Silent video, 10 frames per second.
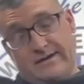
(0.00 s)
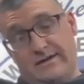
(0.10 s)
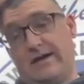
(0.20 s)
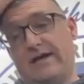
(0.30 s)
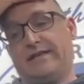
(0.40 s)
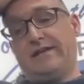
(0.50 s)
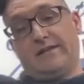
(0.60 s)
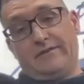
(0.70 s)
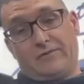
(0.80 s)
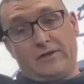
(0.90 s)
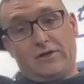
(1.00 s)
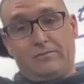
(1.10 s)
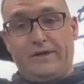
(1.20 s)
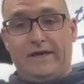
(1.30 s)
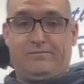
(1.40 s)
I stayed clean for a little
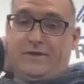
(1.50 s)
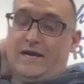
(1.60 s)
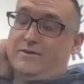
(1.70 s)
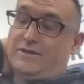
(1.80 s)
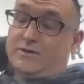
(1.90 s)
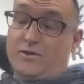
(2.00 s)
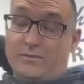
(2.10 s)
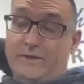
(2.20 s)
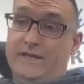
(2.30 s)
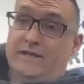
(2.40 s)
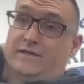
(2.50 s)
bit, but I was just going to meetings.